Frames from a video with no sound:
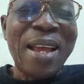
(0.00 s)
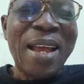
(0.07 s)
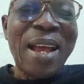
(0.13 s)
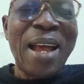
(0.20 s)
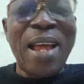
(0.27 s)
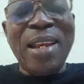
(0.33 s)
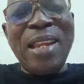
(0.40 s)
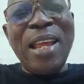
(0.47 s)

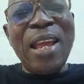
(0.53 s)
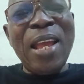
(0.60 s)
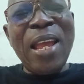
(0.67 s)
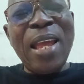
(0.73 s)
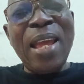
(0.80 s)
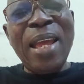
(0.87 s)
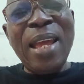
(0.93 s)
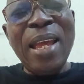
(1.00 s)
And
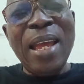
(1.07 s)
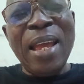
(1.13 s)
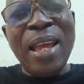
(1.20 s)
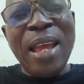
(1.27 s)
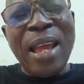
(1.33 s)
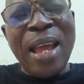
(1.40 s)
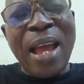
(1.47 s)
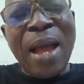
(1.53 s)

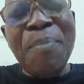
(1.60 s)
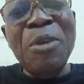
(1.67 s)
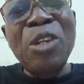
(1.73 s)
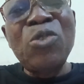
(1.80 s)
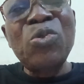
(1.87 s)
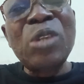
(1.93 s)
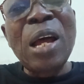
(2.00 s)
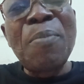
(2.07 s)

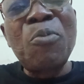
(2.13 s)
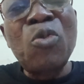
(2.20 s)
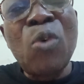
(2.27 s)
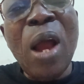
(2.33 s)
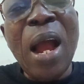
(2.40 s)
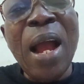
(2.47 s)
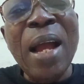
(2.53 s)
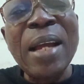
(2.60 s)
Aminu
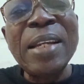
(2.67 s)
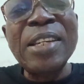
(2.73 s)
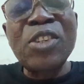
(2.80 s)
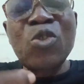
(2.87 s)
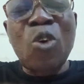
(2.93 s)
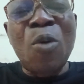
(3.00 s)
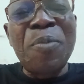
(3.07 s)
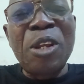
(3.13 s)
Tambuwa is
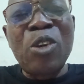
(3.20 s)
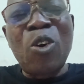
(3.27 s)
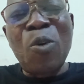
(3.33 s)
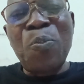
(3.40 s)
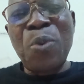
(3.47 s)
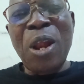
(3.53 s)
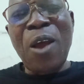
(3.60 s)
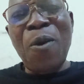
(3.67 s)
coming
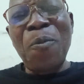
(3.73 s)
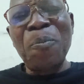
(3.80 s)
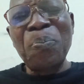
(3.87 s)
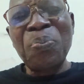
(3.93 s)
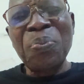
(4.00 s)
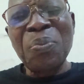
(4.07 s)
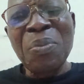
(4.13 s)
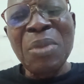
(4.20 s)
up now.
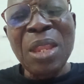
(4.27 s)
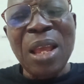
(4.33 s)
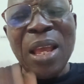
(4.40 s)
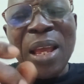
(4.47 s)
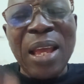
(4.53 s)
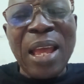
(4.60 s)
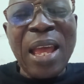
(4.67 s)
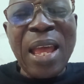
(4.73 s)

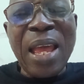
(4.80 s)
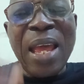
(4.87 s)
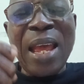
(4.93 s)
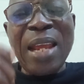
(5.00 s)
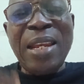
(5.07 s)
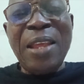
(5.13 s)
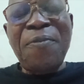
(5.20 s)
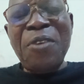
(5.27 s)

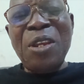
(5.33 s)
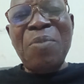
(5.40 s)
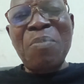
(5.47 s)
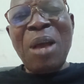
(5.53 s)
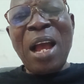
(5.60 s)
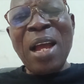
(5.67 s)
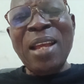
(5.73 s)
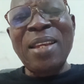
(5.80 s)
David
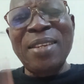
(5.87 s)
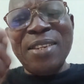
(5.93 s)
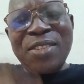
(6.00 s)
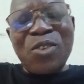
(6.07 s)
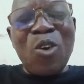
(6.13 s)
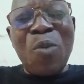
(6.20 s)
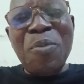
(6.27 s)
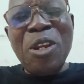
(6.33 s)
Mark is
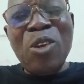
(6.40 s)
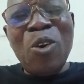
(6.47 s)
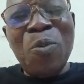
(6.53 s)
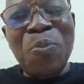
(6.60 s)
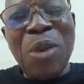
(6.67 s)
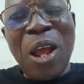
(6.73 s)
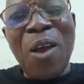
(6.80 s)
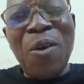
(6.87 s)
coming
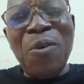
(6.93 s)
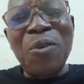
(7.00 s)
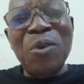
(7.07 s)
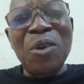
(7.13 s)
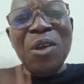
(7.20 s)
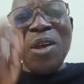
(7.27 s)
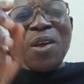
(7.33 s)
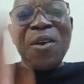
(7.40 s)
up now.
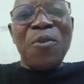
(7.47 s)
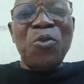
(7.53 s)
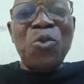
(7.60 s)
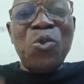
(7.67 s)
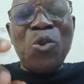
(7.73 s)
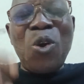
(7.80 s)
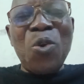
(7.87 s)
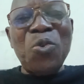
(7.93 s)

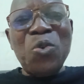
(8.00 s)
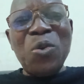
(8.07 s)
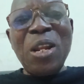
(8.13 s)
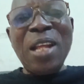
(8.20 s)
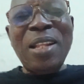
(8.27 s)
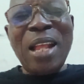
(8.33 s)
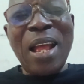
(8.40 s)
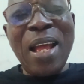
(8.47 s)
Goodluck
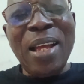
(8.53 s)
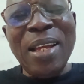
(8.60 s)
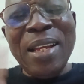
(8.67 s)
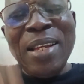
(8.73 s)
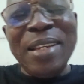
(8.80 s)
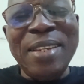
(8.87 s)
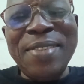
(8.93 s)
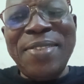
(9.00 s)
Jonathan
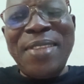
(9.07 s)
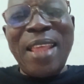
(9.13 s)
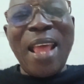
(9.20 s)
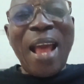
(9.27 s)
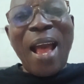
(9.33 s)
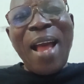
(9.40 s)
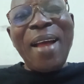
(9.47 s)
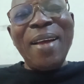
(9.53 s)
is
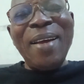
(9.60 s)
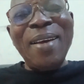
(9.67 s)
there.